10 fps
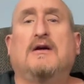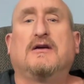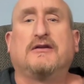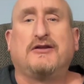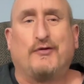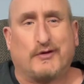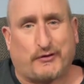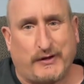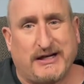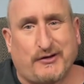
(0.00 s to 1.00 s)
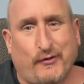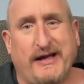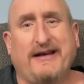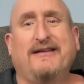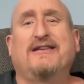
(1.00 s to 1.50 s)
You agree to
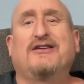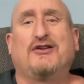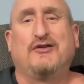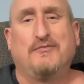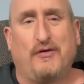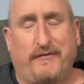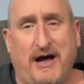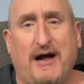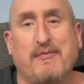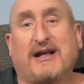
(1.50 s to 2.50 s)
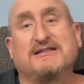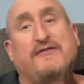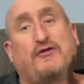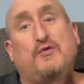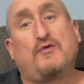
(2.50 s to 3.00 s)
it, you move on, because
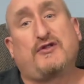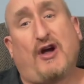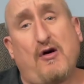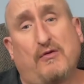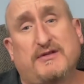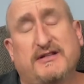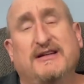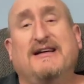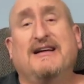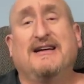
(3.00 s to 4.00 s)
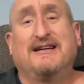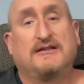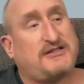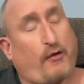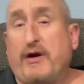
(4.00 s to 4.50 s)
if you don't,
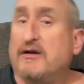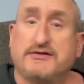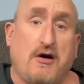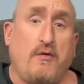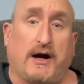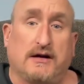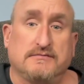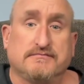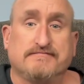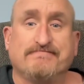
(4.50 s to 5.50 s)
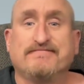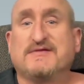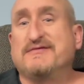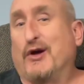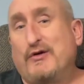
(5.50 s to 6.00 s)
the story goes nowhere.
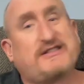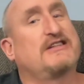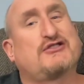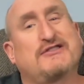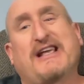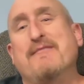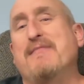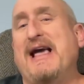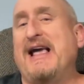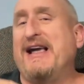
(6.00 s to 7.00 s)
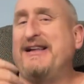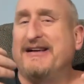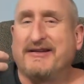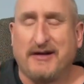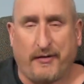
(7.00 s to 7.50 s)
No decisions get made,
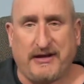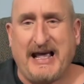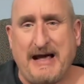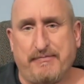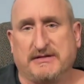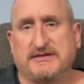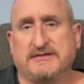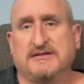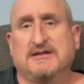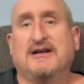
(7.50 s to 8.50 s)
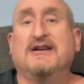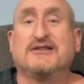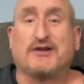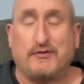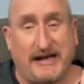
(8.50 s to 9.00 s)
nothing happens.
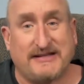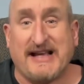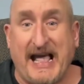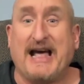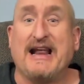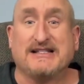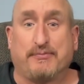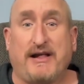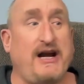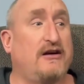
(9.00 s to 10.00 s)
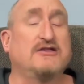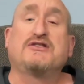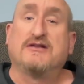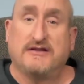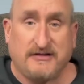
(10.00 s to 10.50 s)
So yes and as
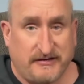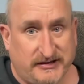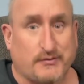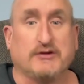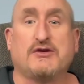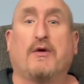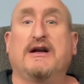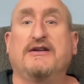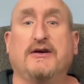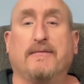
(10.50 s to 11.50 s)
players is what you want to do.